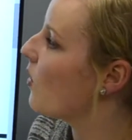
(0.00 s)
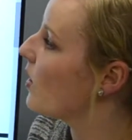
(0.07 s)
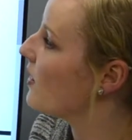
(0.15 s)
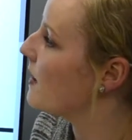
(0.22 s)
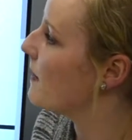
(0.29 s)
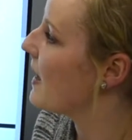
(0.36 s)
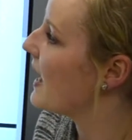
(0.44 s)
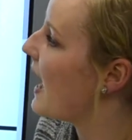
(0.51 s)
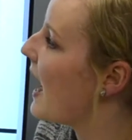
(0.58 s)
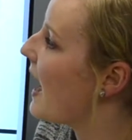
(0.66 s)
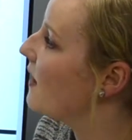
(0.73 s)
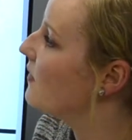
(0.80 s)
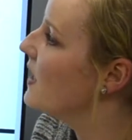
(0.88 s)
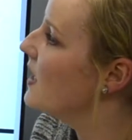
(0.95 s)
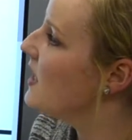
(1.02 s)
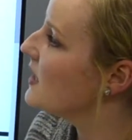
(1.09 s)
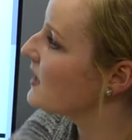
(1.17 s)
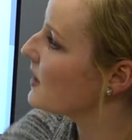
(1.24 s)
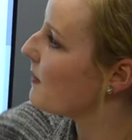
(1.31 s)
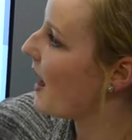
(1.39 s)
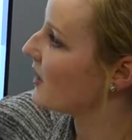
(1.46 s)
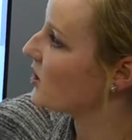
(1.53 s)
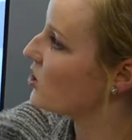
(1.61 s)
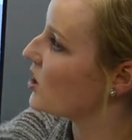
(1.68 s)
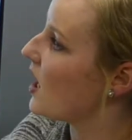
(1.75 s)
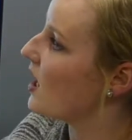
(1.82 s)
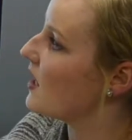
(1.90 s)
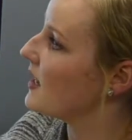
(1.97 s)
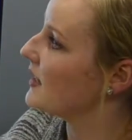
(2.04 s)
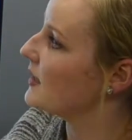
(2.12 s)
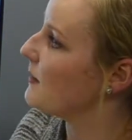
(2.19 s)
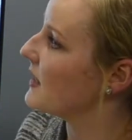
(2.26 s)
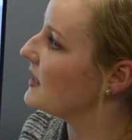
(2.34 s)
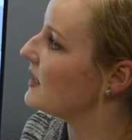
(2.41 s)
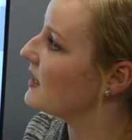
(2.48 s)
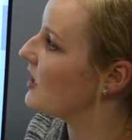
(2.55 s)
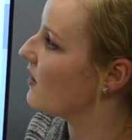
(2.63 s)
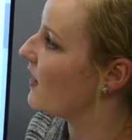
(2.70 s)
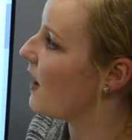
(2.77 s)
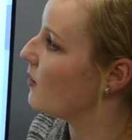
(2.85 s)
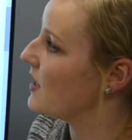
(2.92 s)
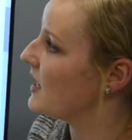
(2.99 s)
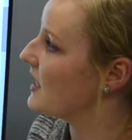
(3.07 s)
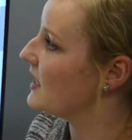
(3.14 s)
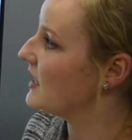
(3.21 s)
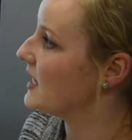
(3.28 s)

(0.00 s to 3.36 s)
or they may have some extra expenses here that we can